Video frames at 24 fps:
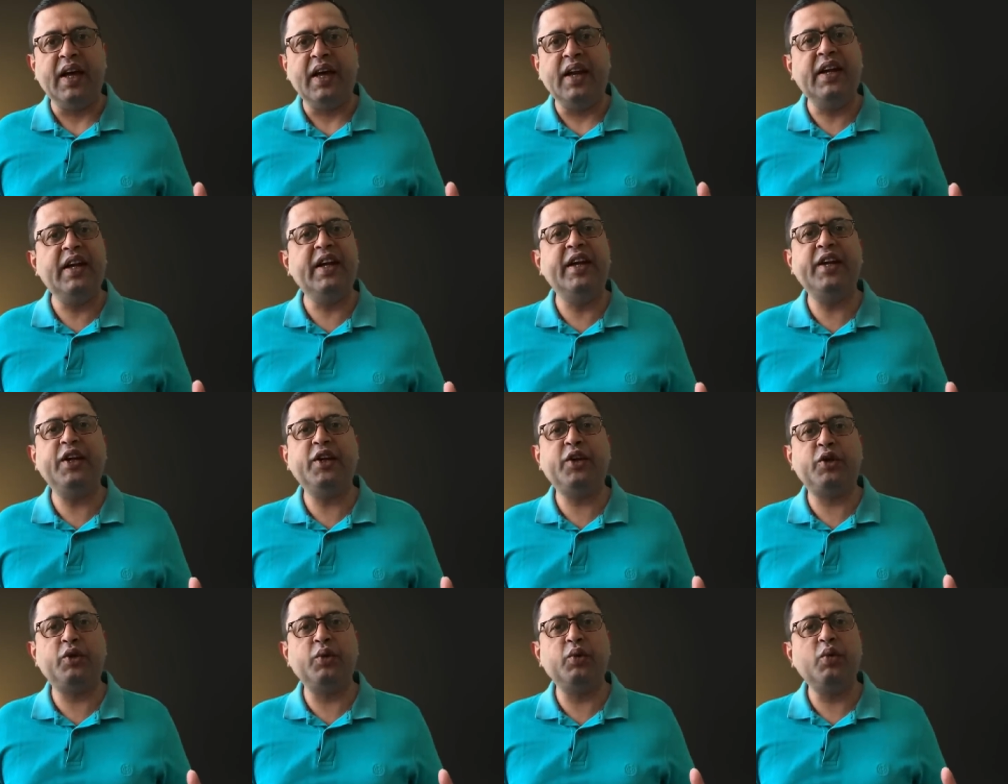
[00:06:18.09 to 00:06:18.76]

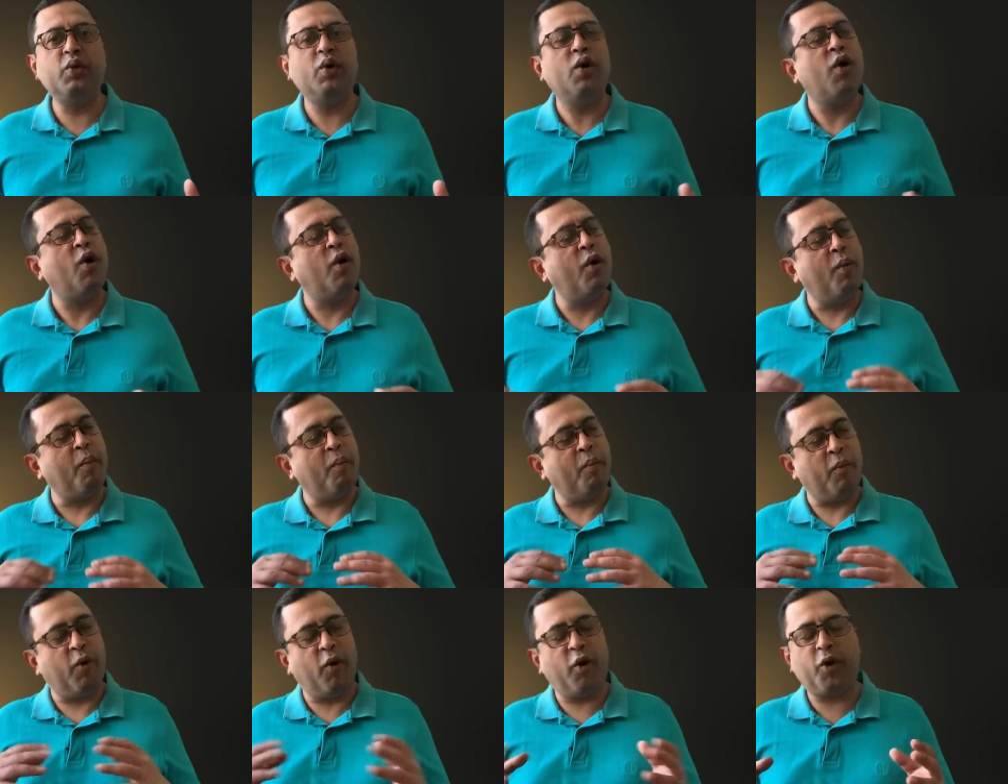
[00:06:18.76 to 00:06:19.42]
leading to
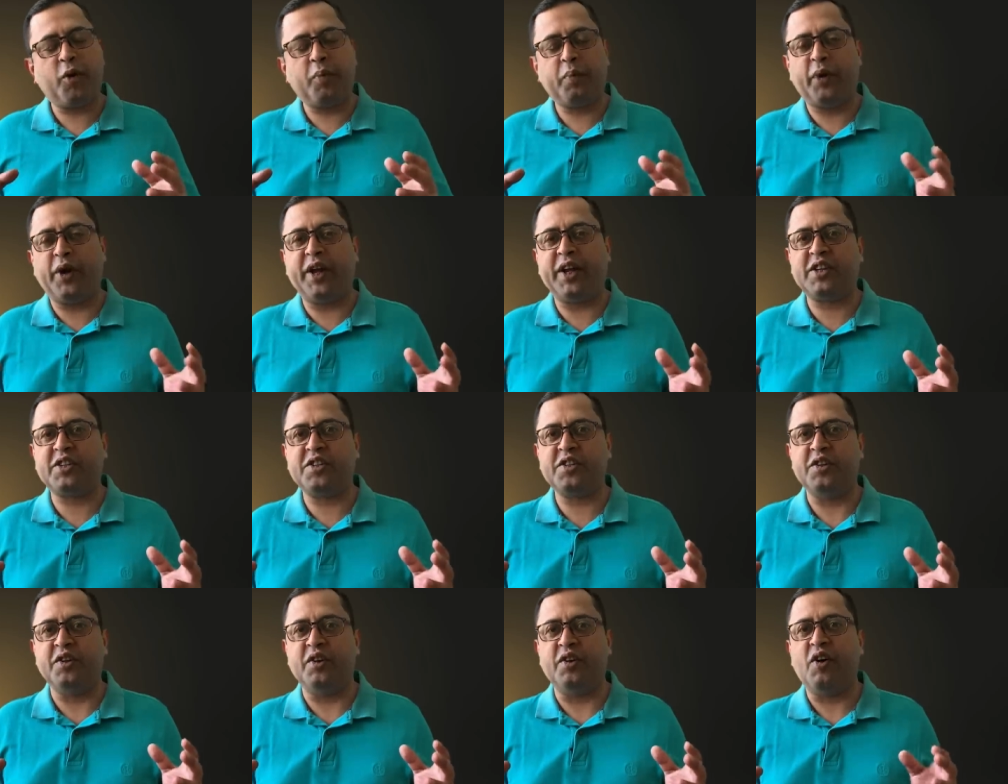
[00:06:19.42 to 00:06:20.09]
more
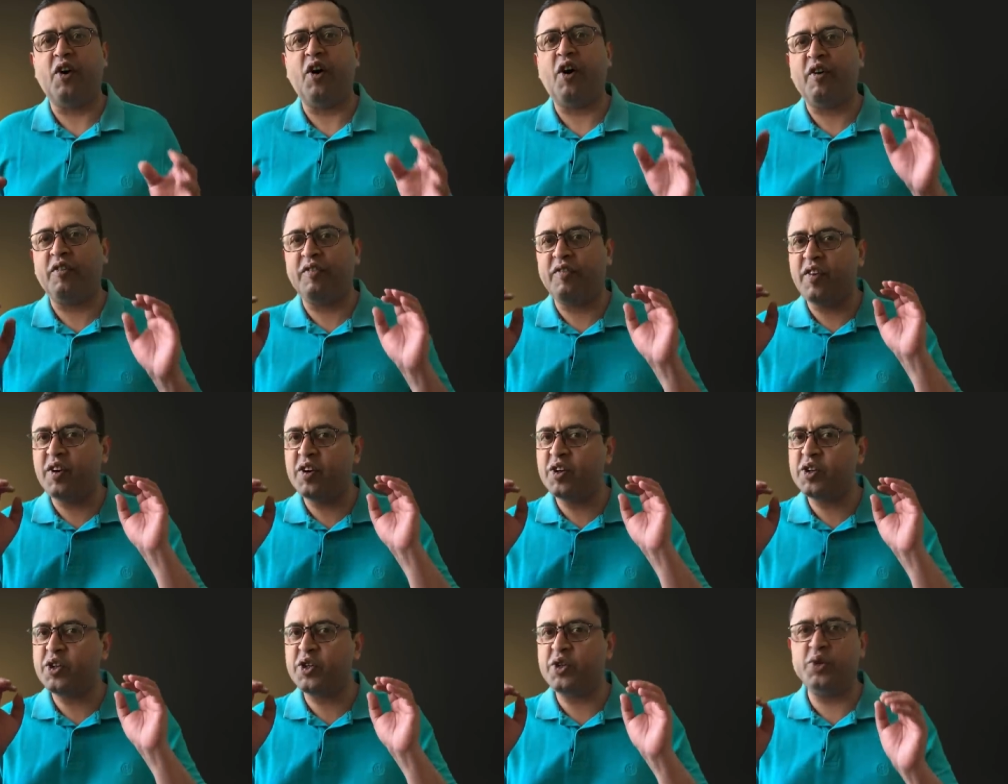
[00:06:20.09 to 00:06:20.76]
production of
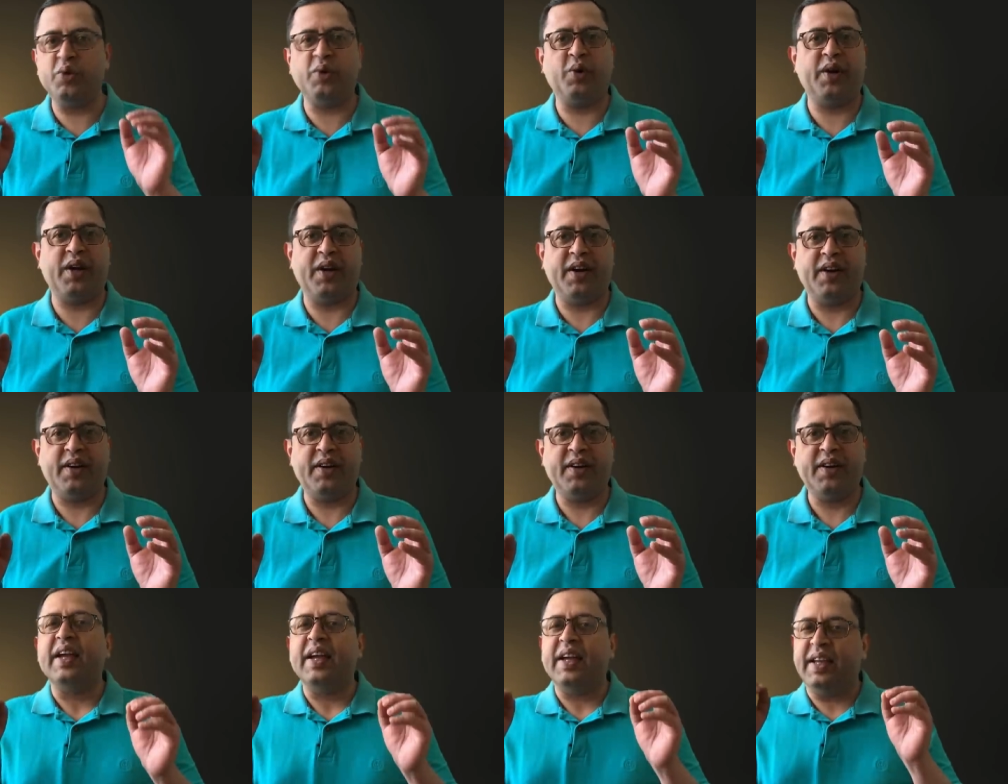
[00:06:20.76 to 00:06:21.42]
shukra.